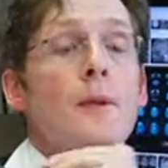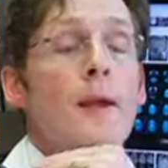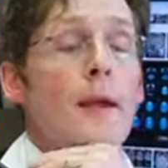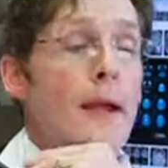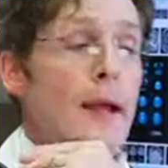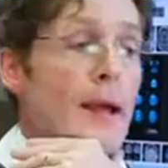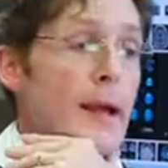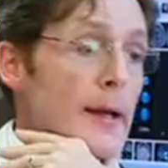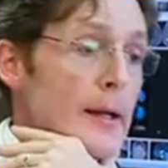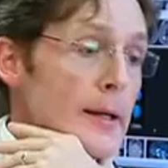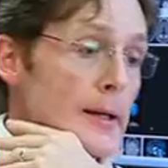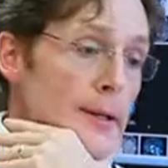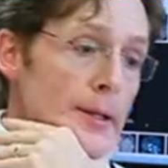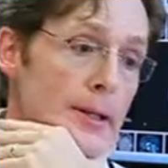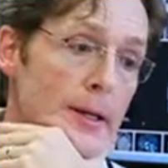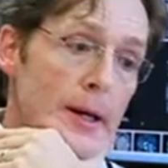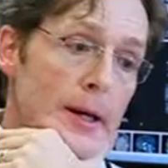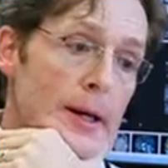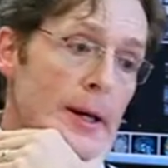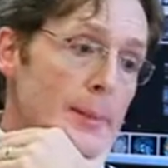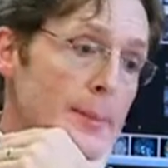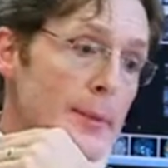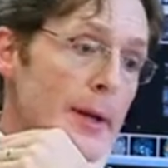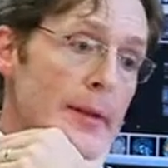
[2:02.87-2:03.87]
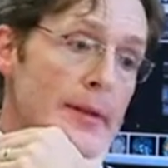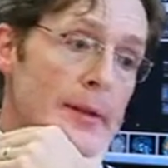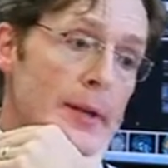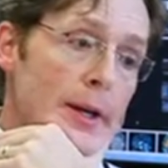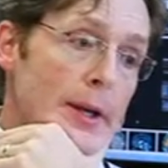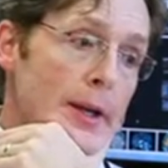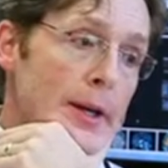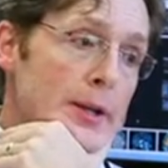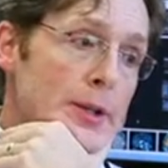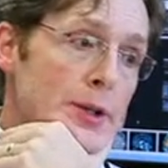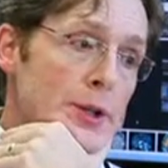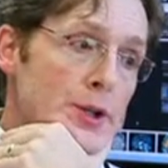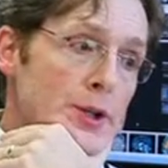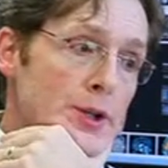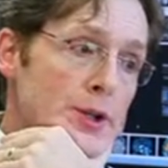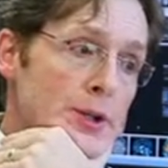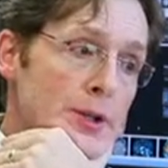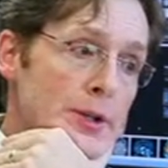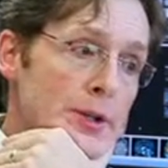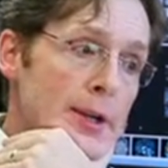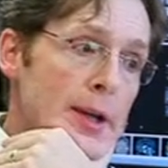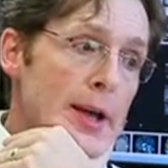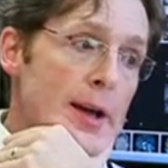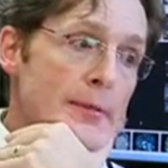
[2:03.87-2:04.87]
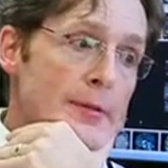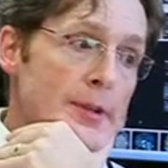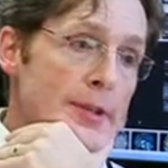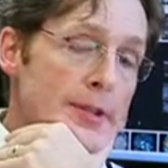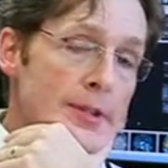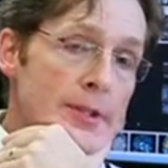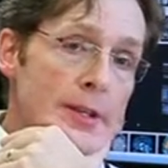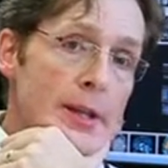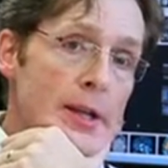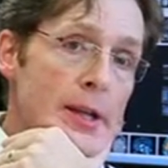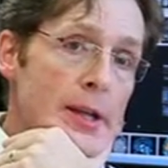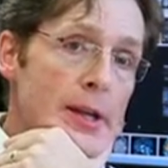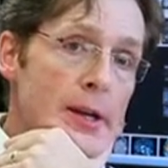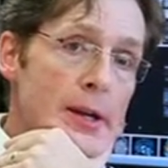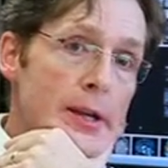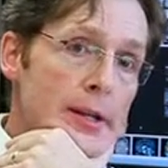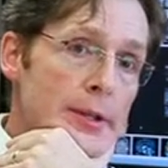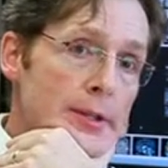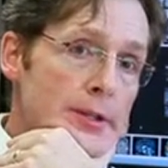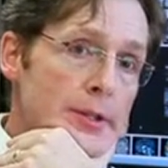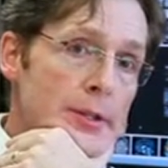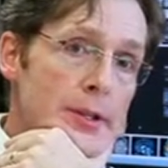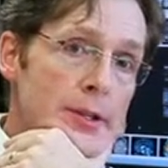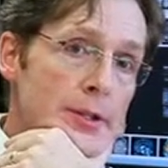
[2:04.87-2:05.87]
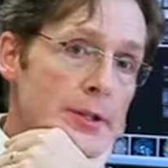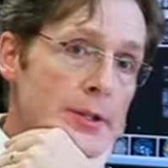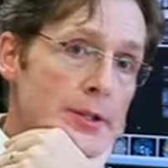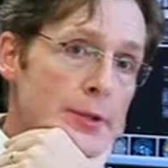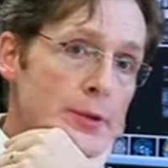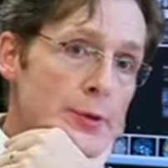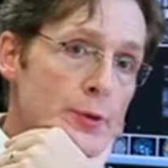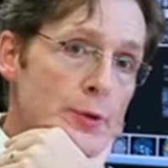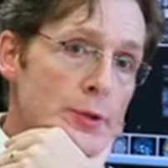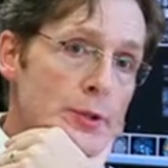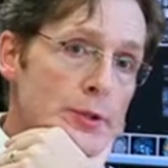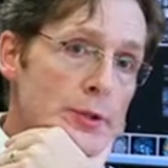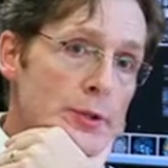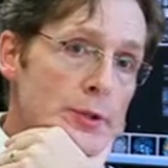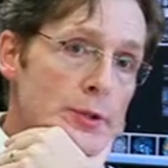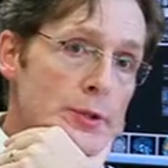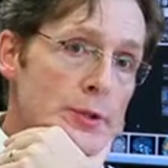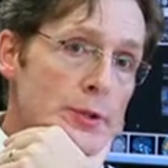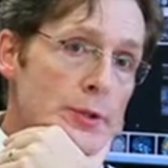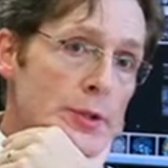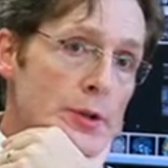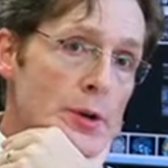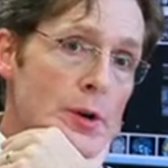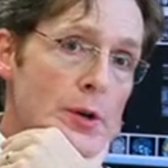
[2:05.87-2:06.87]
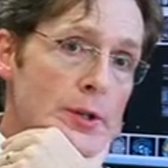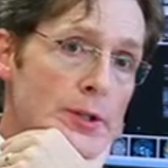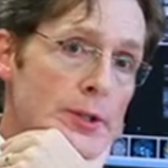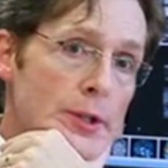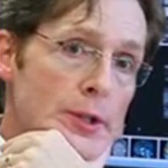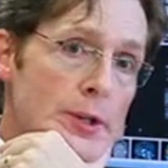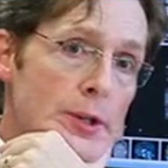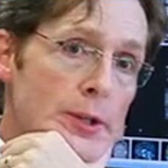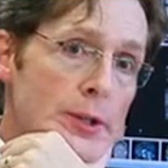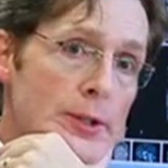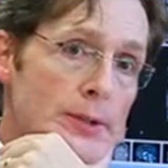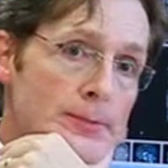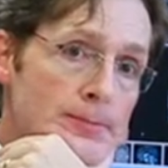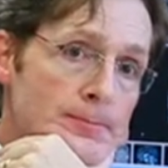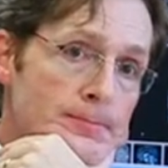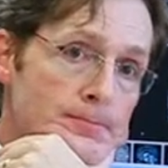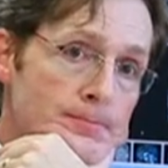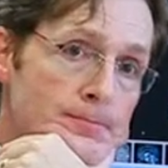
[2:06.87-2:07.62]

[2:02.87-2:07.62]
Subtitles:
And in the end, you shouldn't have to see any incisions or scars at all.